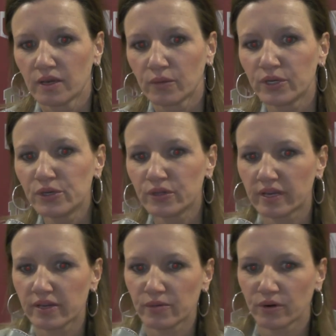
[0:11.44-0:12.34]
We knew
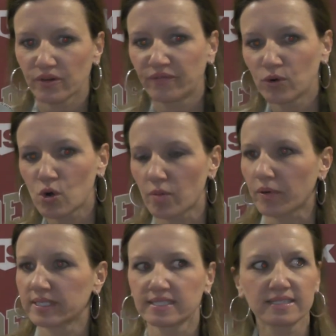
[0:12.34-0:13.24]
they were a full court
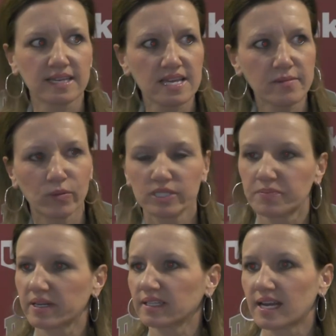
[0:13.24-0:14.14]
pressing team, and we
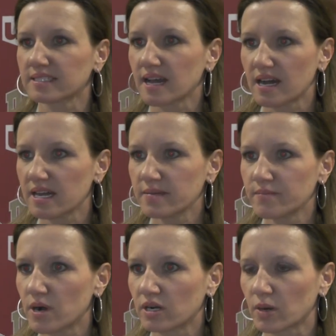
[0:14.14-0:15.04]
spent a lot of
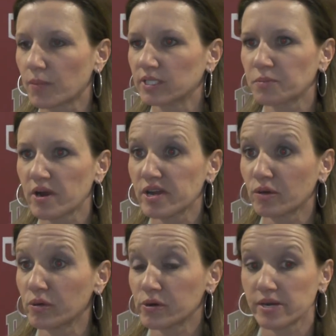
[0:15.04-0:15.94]
time on our press breaker,
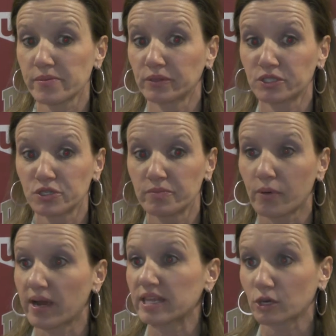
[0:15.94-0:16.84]
and we were able to
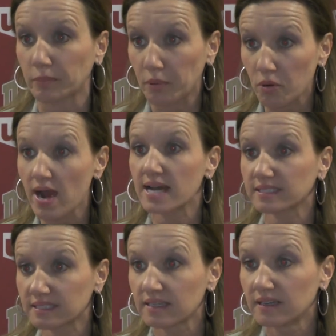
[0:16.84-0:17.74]
break their
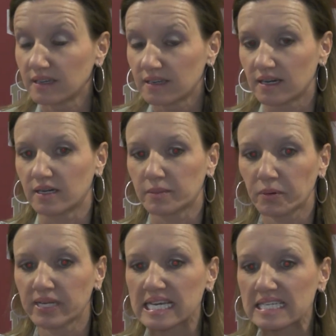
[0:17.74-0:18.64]
press
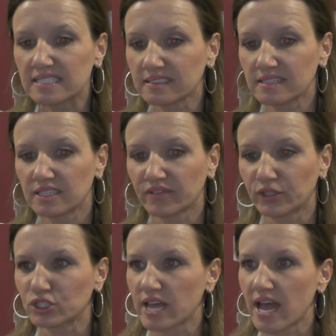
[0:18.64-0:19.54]
pretty easily in the
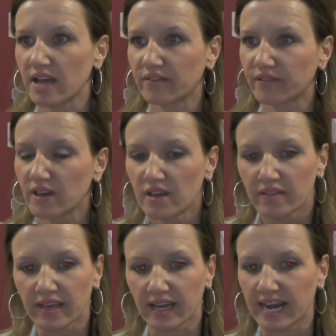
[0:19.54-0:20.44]
first half.
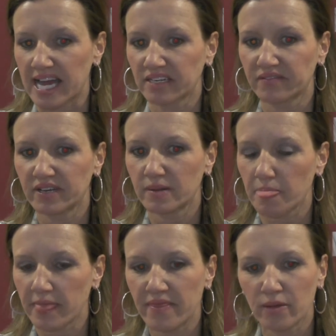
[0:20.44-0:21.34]
They got out of
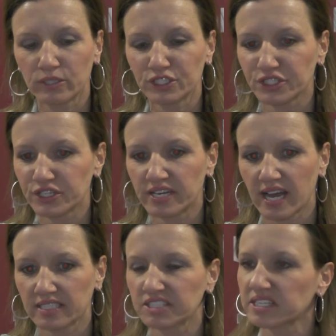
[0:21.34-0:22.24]
it, and then we just could
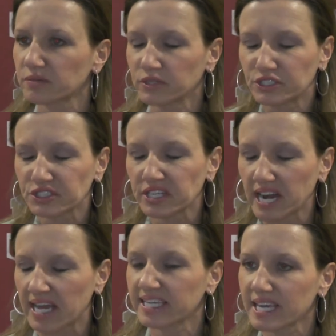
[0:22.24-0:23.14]

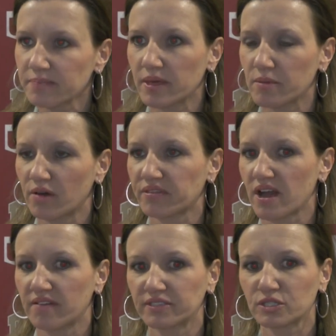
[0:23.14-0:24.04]
not keep them off the
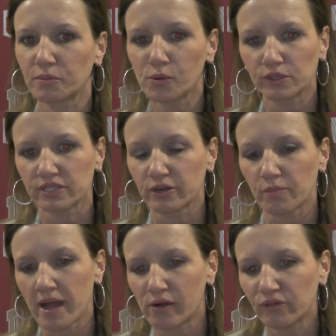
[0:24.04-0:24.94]
offensive boards. They were
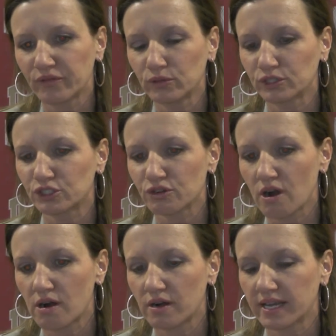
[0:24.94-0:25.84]
powerful and
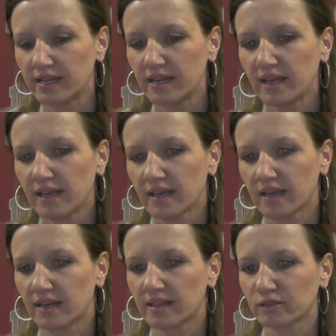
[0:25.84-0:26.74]
strong, and
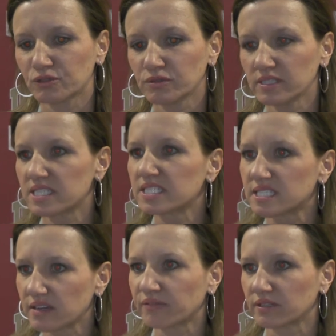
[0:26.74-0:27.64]
that was really the
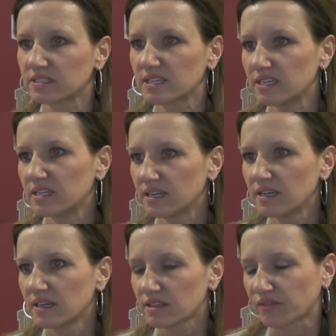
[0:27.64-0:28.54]
difference in
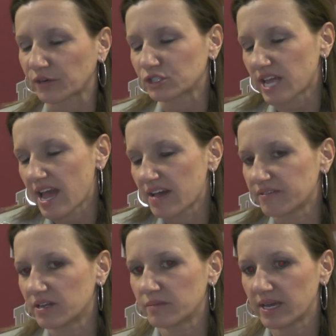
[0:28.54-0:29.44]
the first
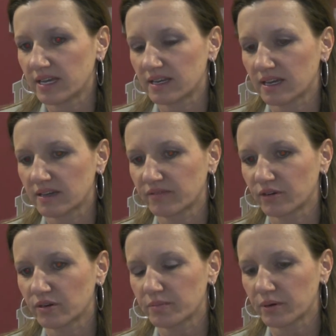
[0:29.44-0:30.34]
half, and it made
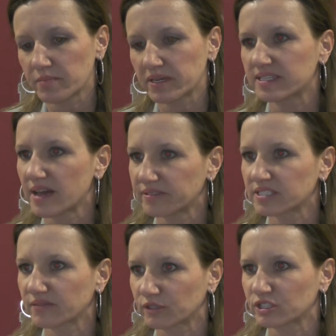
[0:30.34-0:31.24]
for a pretty big
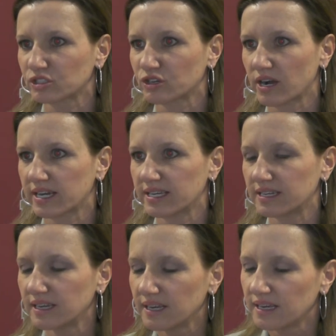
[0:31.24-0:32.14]
deficit for us to try
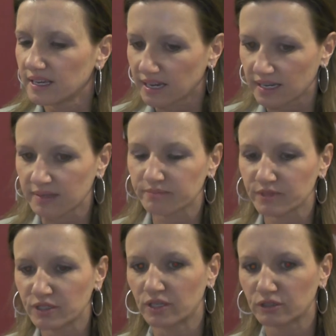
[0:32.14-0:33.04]
and
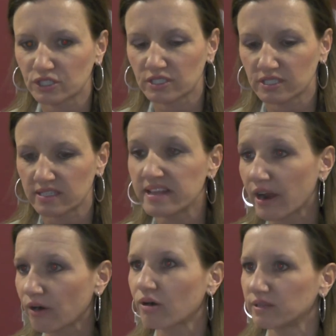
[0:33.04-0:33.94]
just
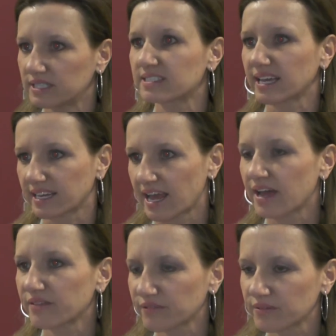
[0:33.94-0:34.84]
narrow in the second
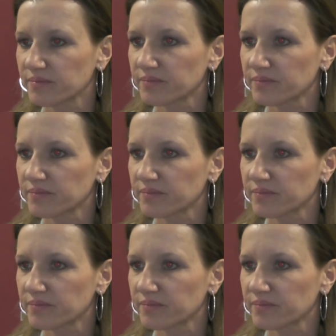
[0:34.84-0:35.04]
half.